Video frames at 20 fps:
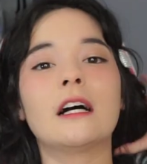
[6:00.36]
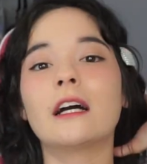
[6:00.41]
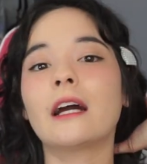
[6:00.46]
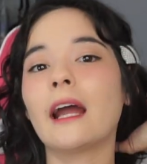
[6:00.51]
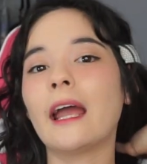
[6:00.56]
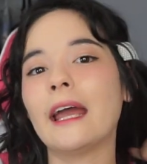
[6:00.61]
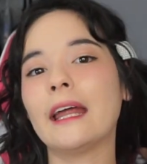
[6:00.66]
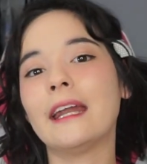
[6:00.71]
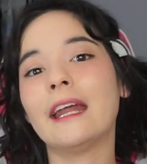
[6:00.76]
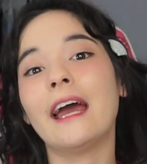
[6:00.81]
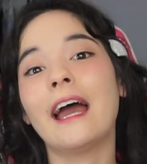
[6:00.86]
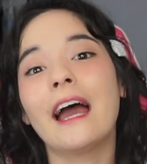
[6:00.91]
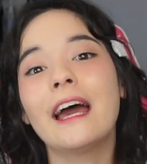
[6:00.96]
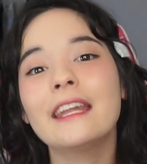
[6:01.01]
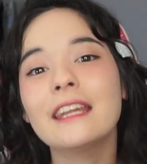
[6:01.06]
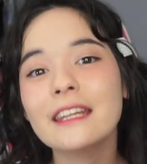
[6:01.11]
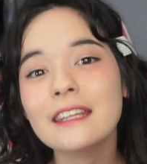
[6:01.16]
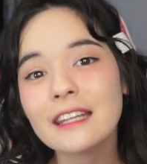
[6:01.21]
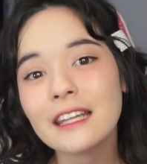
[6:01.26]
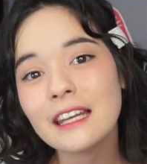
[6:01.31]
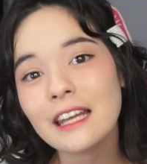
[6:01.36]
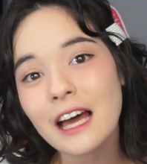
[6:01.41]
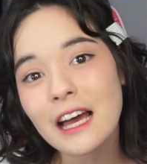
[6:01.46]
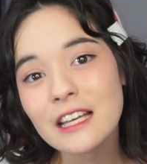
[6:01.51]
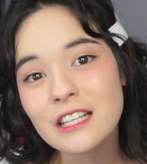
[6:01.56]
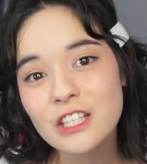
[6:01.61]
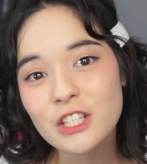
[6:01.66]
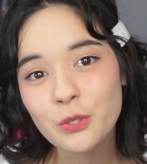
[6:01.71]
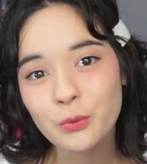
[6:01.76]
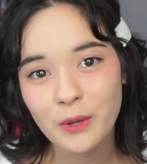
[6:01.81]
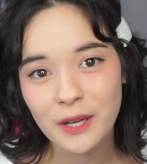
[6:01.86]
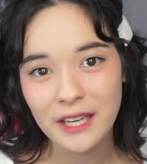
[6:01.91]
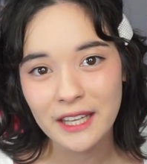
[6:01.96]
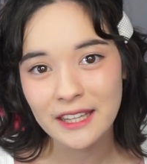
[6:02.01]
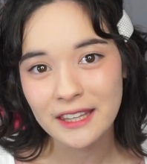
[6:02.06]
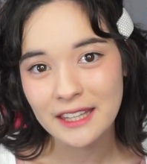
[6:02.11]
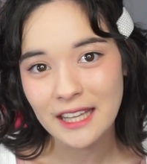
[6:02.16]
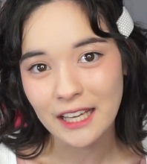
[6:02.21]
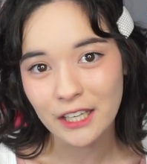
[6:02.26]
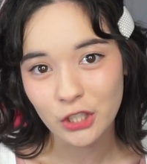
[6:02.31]
All right, and then the last way
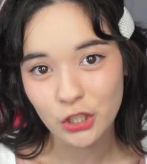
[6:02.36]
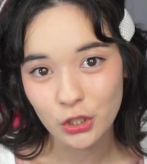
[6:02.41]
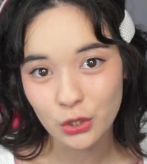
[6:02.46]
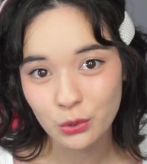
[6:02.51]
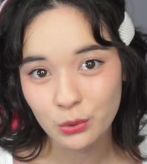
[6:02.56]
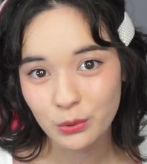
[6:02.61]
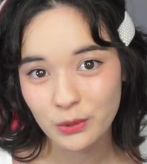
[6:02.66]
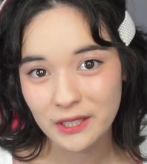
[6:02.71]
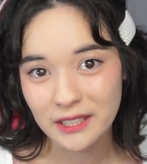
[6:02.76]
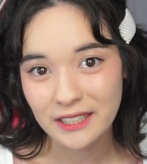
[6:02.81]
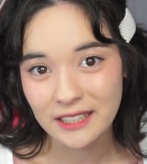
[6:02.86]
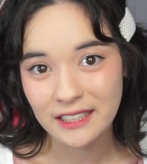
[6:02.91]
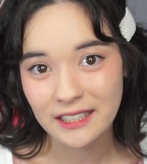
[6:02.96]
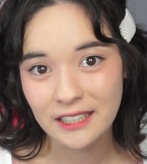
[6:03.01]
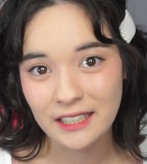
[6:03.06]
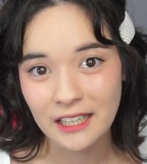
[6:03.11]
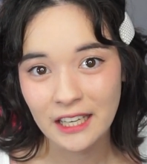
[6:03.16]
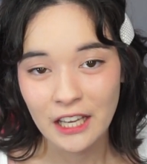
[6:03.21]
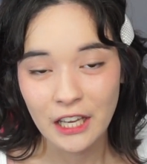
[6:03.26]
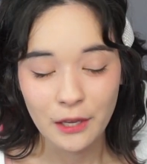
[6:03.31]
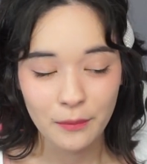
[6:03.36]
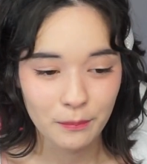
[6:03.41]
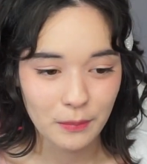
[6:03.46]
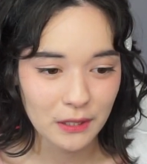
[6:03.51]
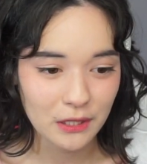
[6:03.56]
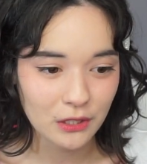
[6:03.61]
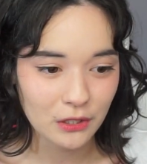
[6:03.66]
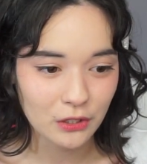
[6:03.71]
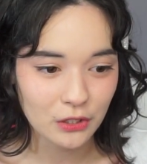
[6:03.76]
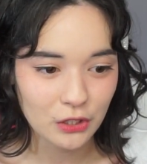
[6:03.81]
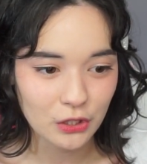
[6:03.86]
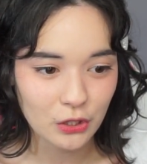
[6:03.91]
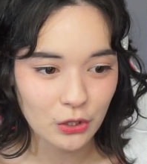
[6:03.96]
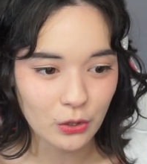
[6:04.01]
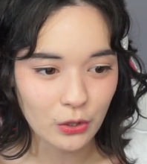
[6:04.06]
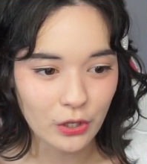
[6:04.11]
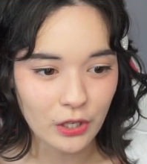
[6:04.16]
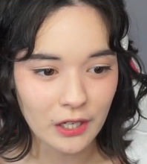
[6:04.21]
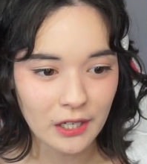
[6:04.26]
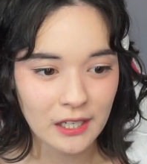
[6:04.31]
that you can build
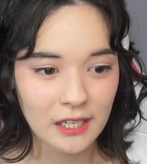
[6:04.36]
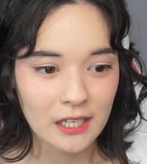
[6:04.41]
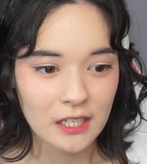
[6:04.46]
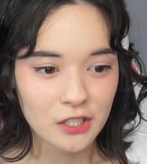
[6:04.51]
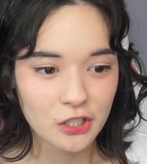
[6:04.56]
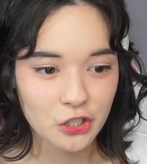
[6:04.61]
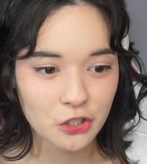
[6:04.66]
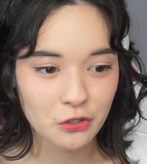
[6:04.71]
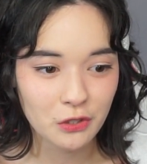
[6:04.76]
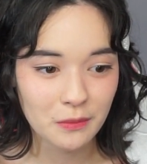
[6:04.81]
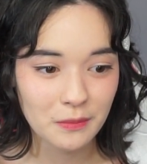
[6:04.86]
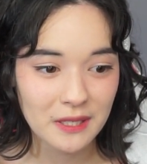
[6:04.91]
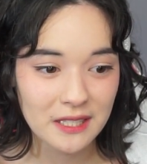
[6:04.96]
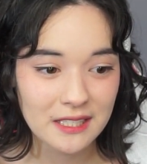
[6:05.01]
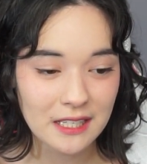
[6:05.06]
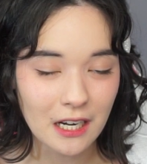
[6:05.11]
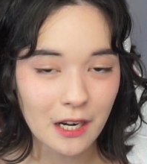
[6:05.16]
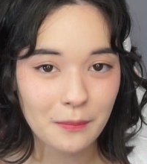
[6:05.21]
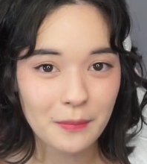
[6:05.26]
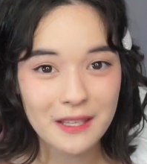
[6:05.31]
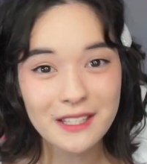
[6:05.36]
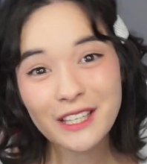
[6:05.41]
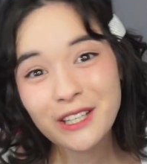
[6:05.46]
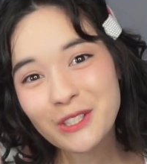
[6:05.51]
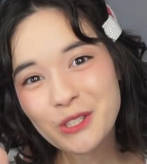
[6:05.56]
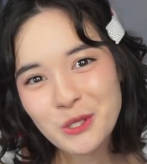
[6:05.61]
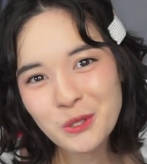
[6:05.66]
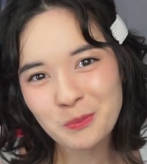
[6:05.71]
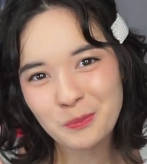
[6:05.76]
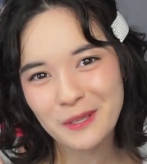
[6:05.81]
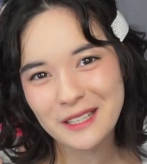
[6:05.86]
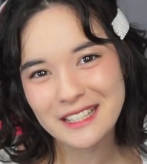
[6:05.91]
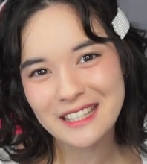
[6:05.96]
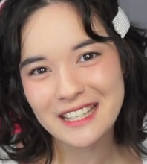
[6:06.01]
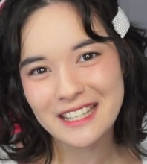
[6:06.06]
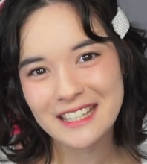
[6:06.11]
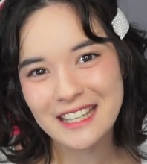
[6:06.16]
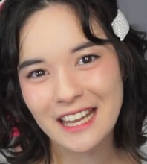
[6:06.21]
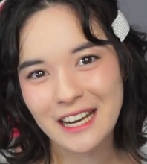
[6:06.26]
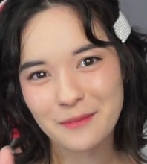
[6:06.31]
your streaming setup is a 2
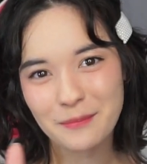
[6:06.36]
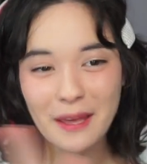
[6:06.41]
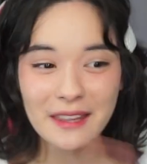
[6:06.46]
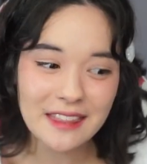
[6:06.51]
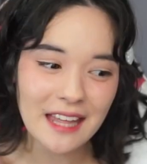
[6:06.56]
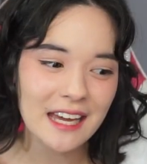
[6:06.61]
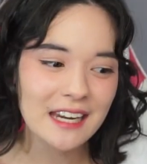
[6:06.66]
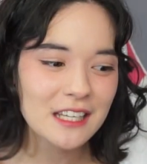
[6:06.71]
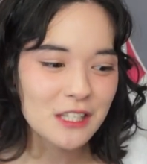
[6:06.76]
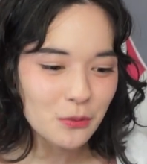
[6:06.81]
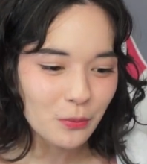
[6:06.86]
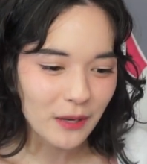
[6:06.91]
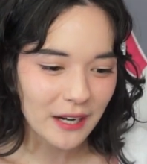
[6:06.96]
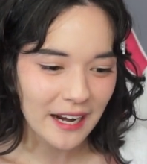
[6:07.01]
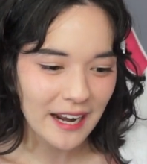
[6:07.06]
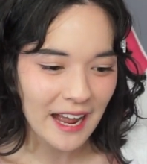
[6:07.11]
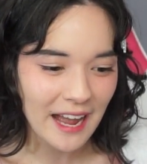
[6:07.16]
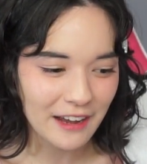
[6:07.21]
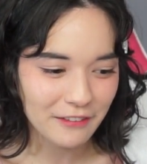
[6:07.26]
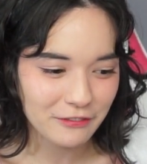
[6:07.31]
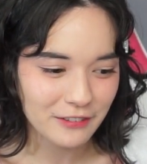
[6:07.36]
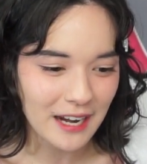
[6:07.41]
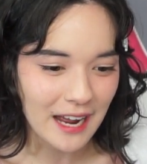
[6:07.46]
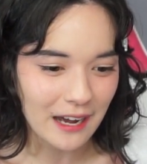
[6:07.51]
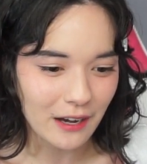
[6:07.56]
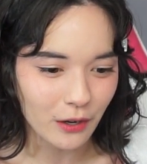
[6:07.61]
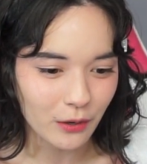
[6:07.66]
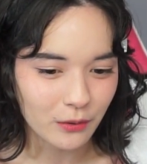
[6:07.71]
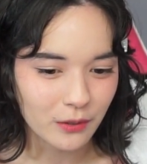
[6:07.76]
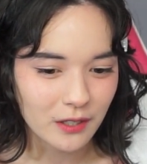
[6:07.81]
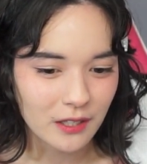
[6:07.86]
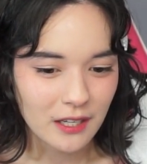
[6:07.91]
PC setup, and that is what I have now.